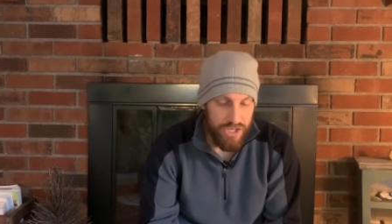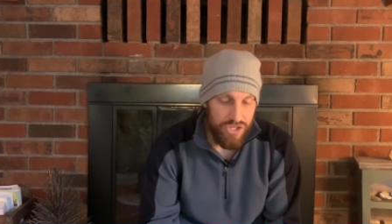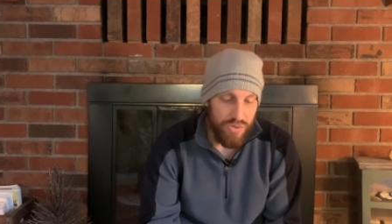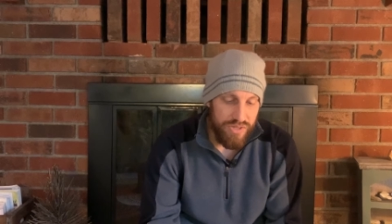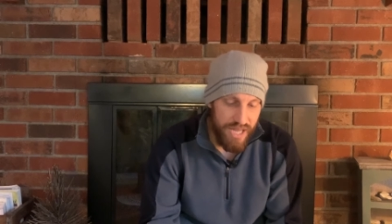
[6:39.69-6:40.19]
And
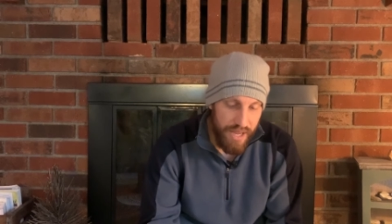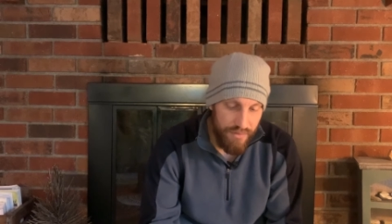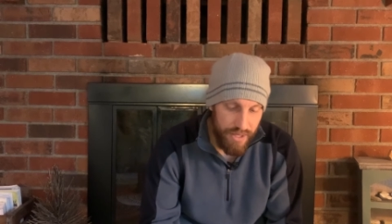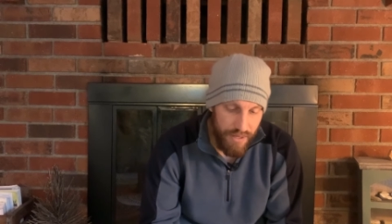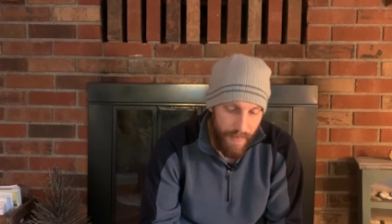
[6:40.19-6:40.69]
so
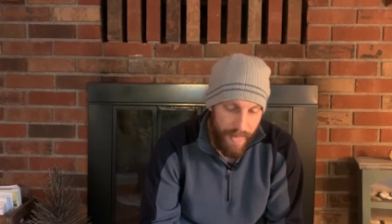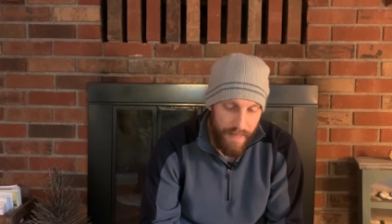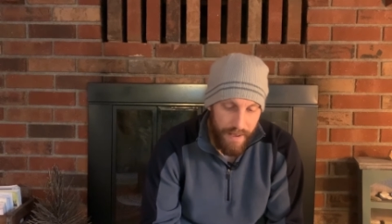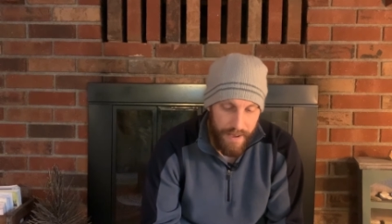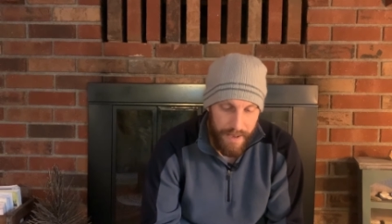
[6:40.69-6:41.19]
David
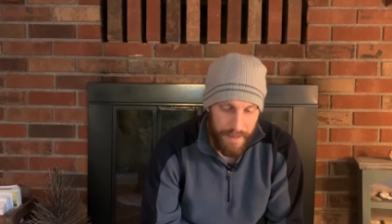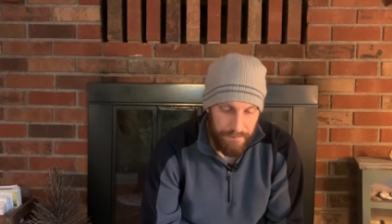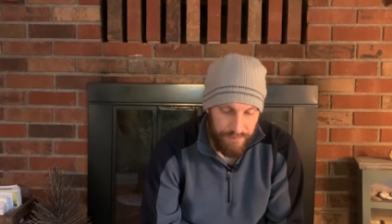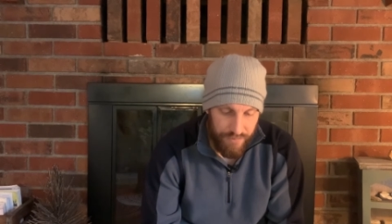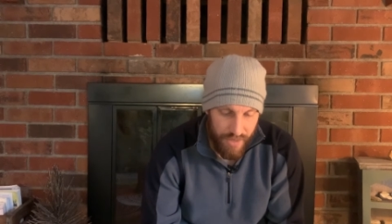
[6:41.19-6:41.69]

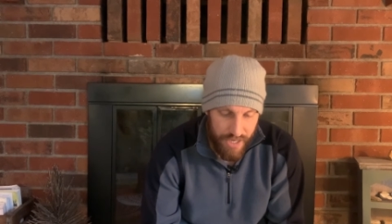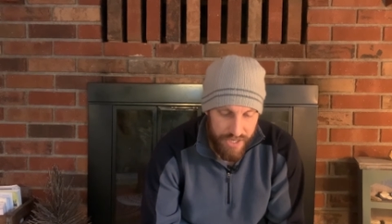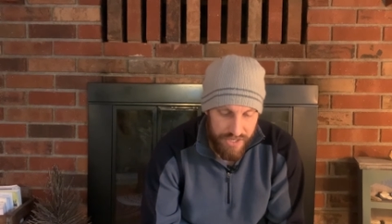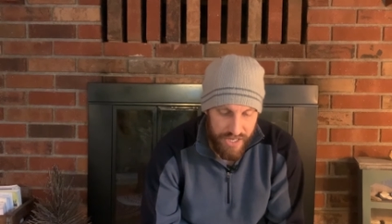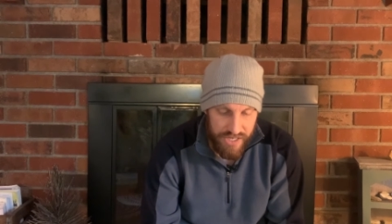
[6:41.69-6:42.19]
um,
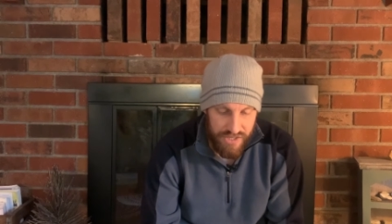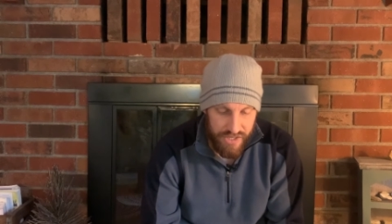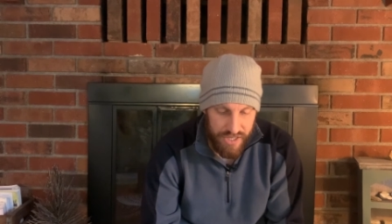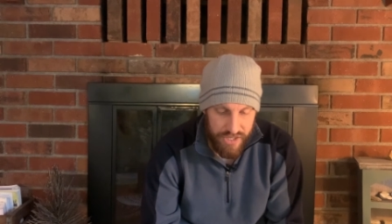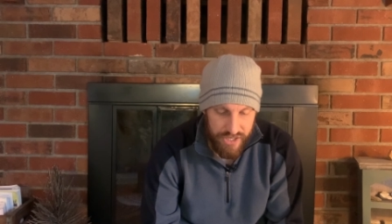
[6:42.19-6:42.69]
is
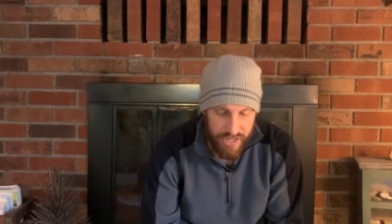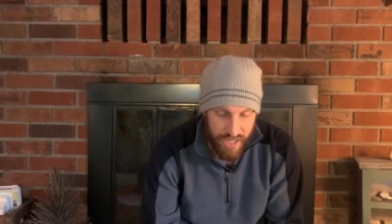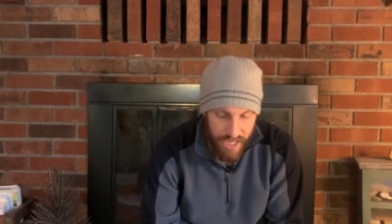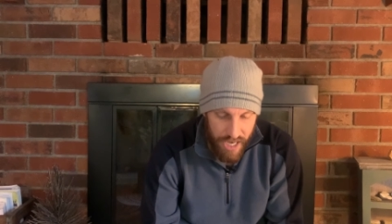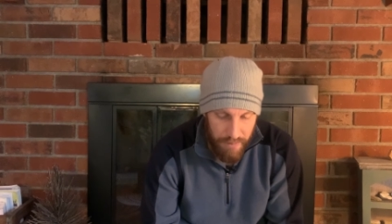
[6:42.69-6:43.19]
is is
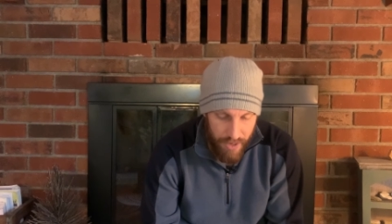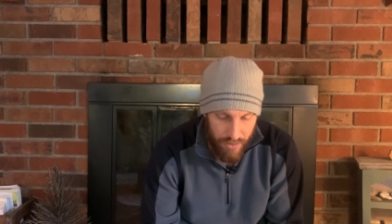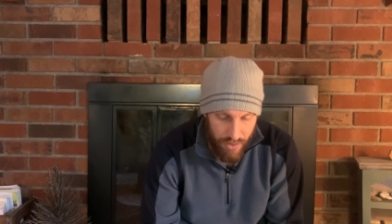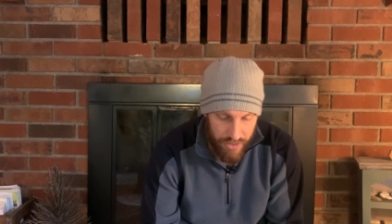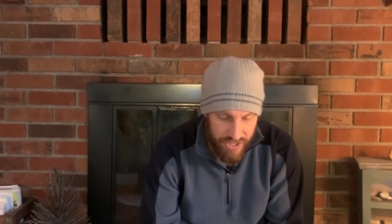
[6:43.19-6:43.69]
thinking about
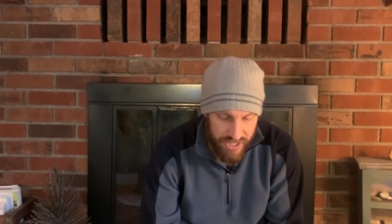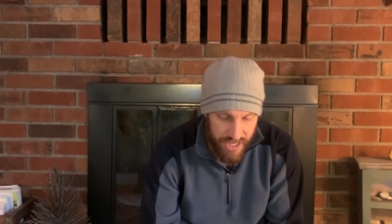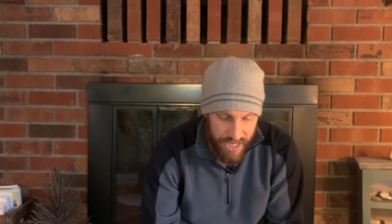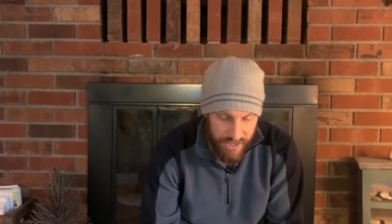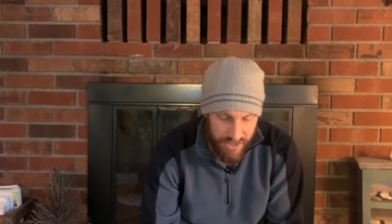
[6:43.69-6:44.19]
all these
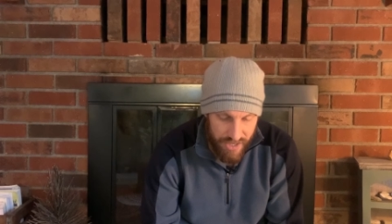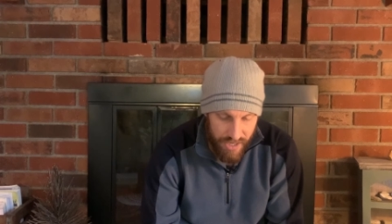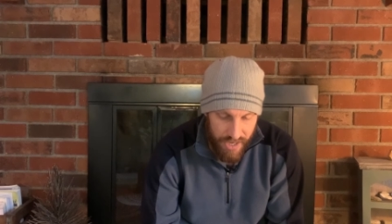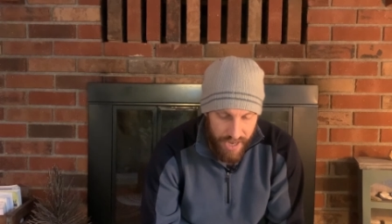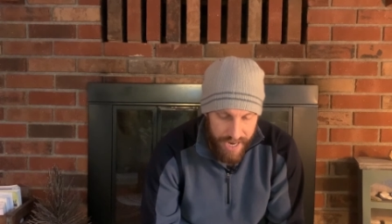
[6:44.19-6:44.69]
things,
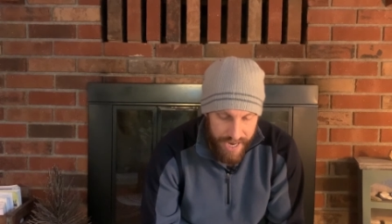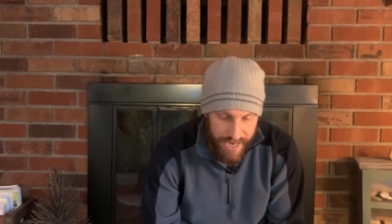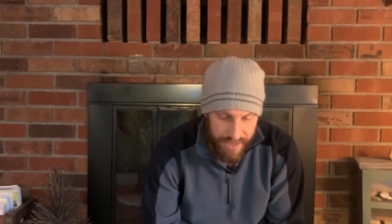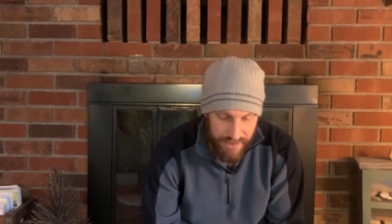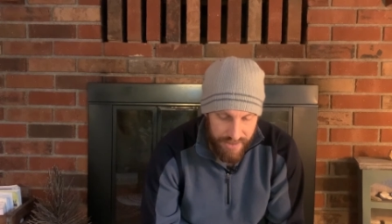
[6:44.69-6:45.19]

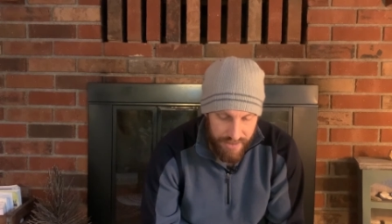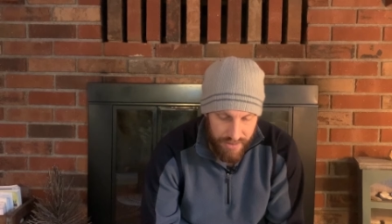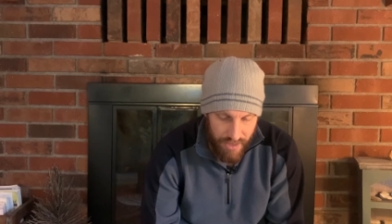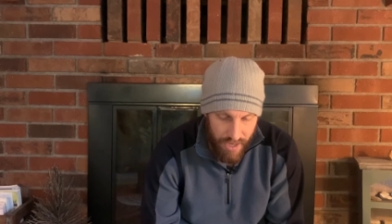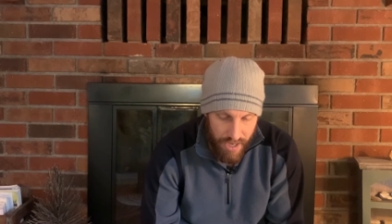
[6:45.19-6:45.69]
and
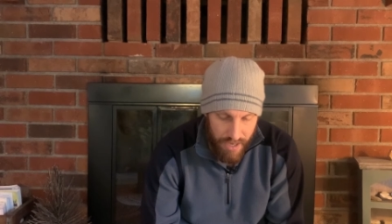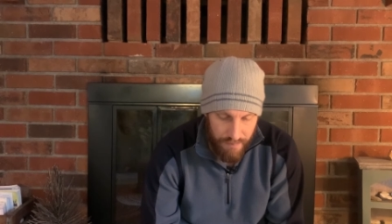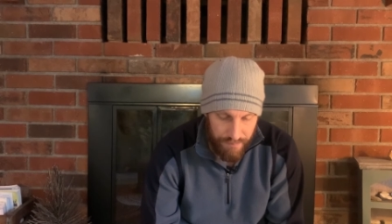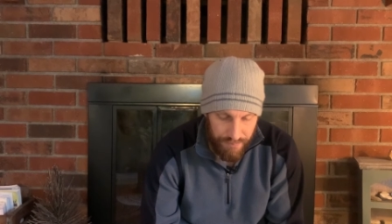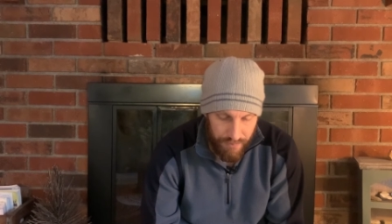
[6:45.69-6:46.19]

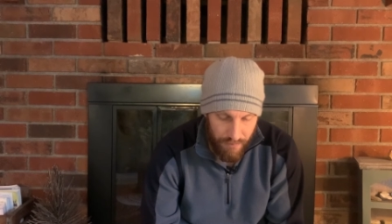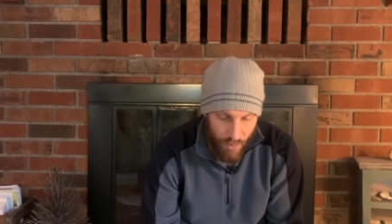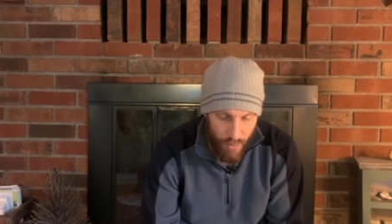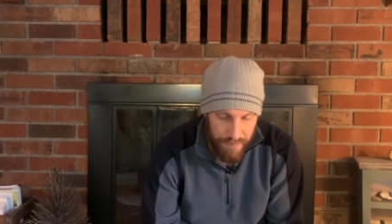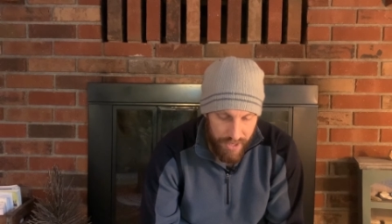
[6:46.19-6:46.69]
um,
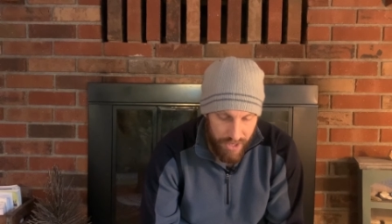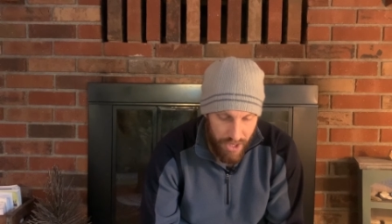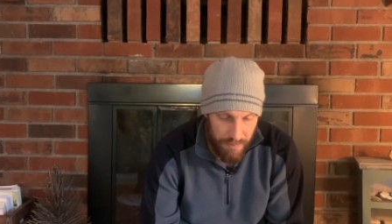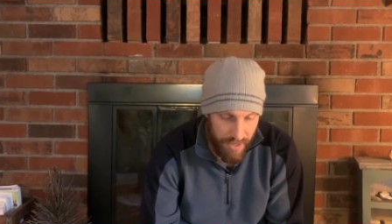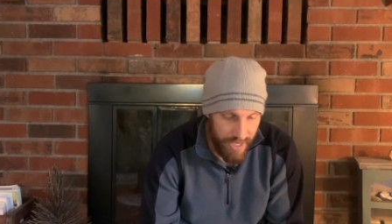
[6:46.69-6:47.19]
we pick it
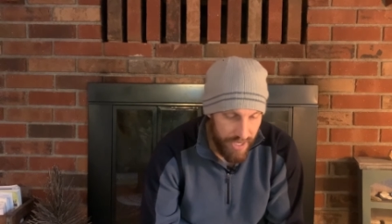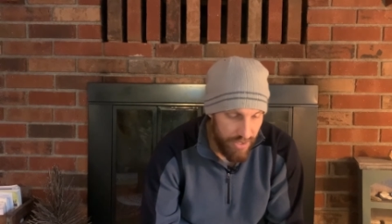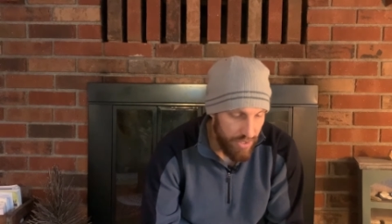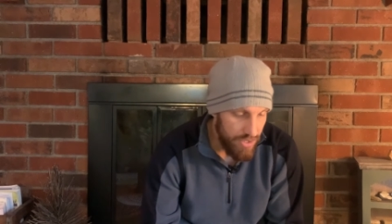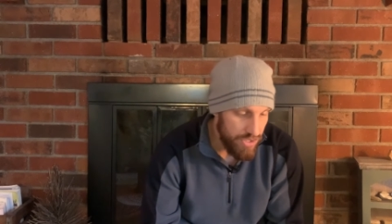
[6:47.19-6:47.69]
up
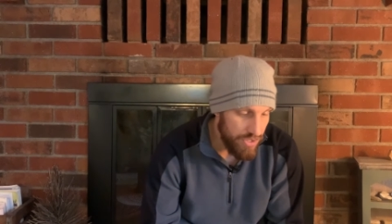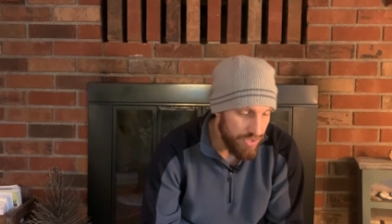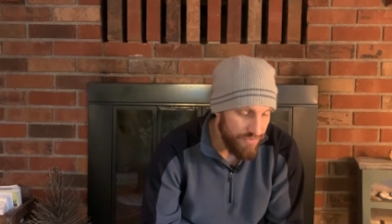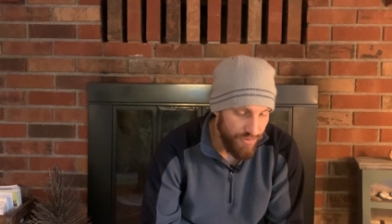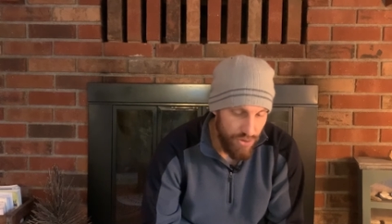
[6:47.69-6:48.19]
in
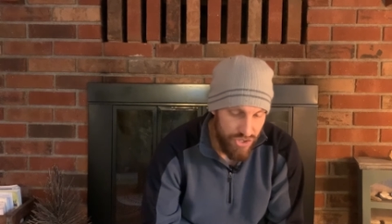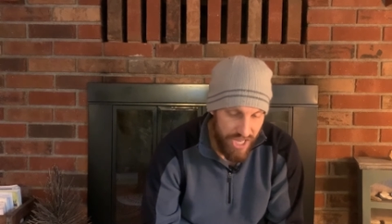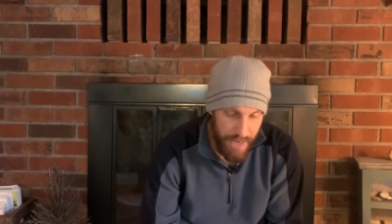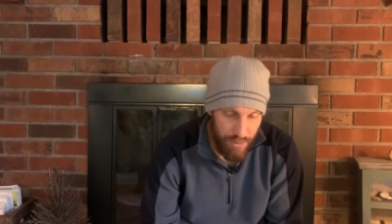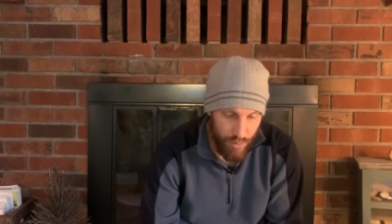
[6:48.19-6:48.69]
1
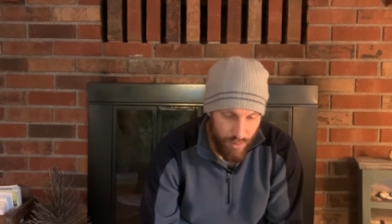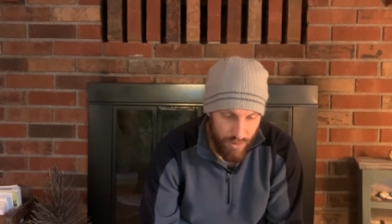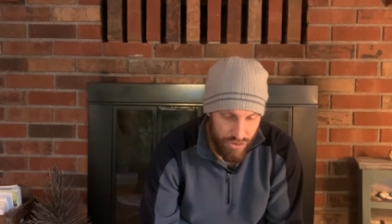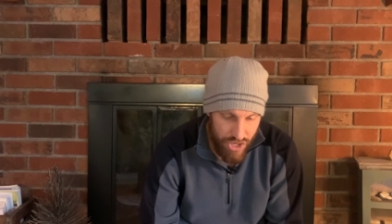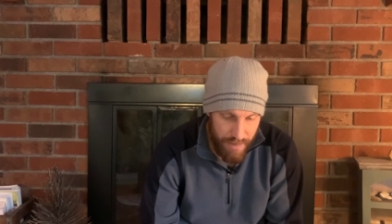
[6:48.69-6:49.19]

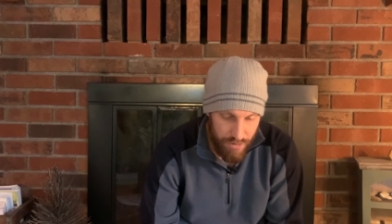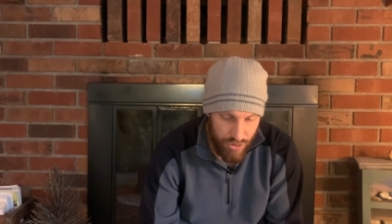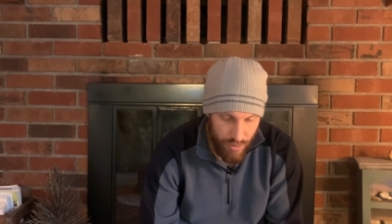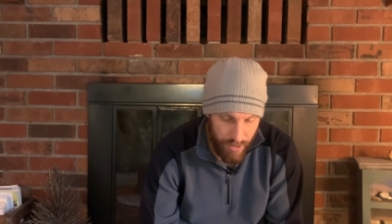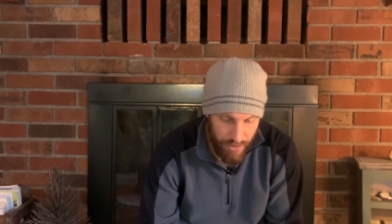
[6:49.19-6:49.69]
Samuel chapter
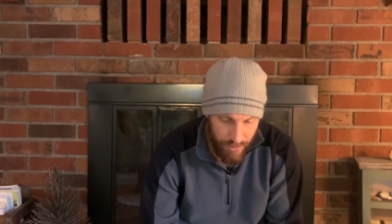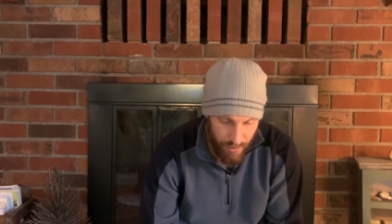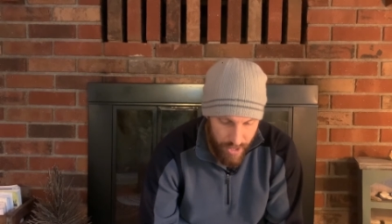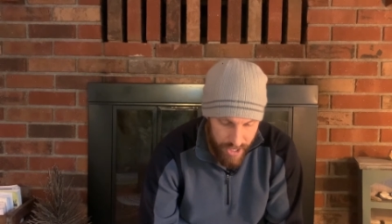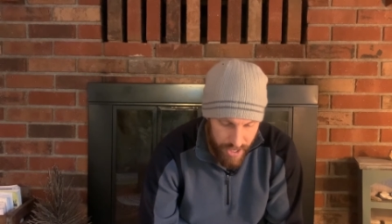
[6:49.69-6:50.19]

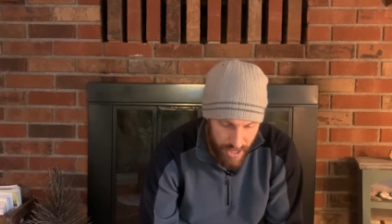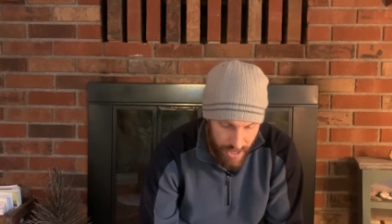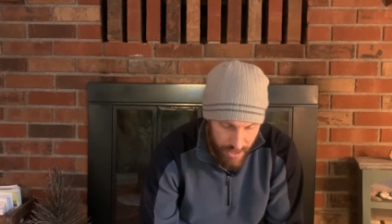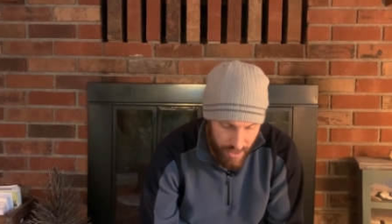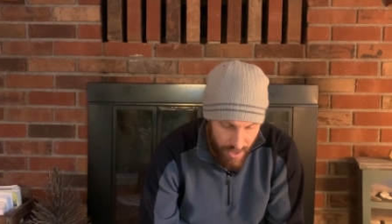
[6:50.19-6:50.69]
23,
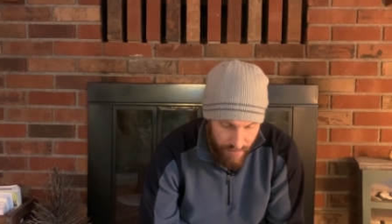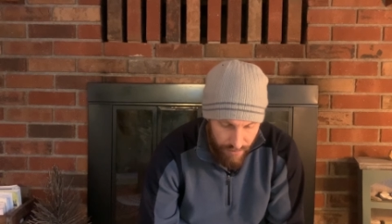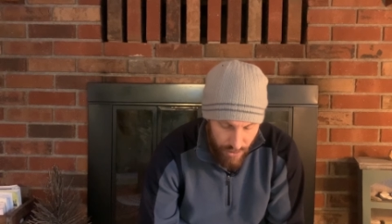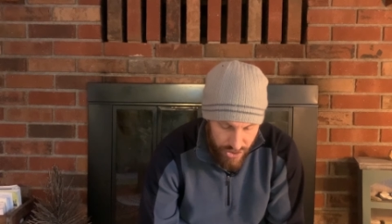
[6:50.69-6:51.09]
verse